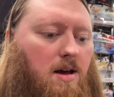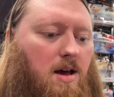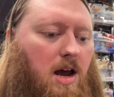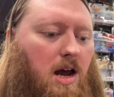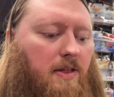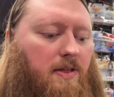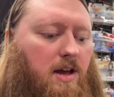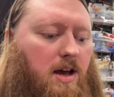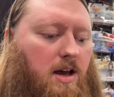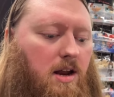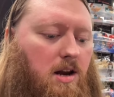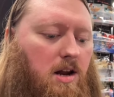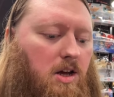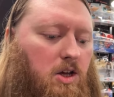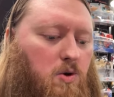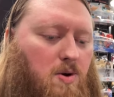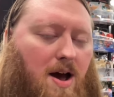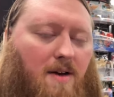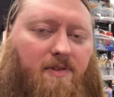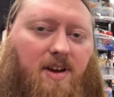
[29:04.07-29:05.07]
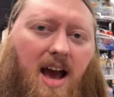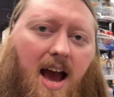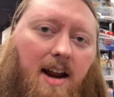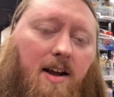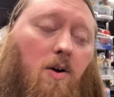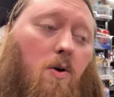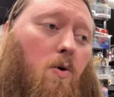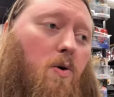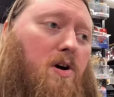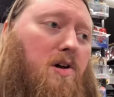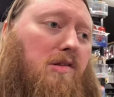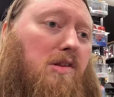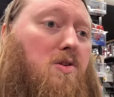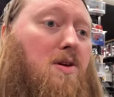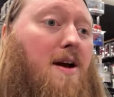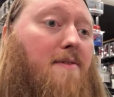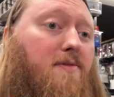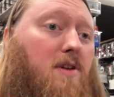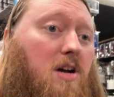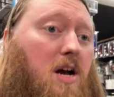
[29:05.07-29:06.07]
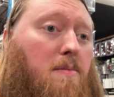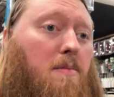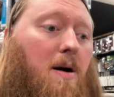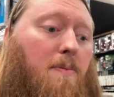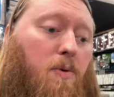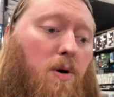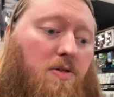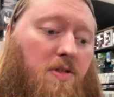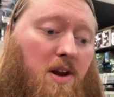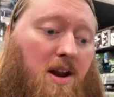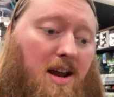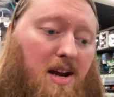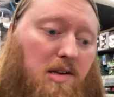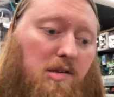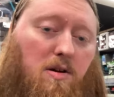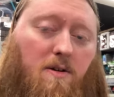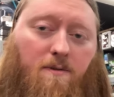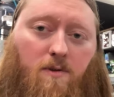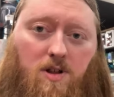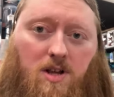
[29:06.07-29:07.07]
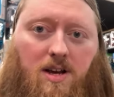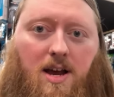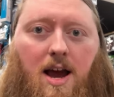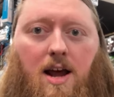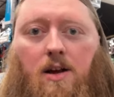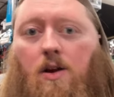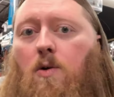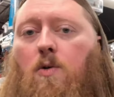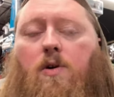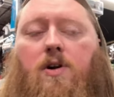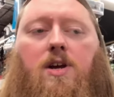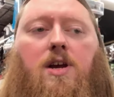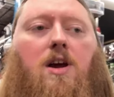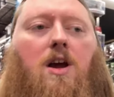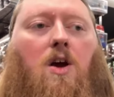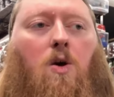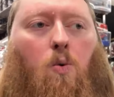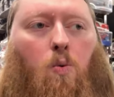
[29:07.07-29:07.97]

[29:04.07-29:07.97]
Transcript: and then you have categories, and you have to come up with an answer for the category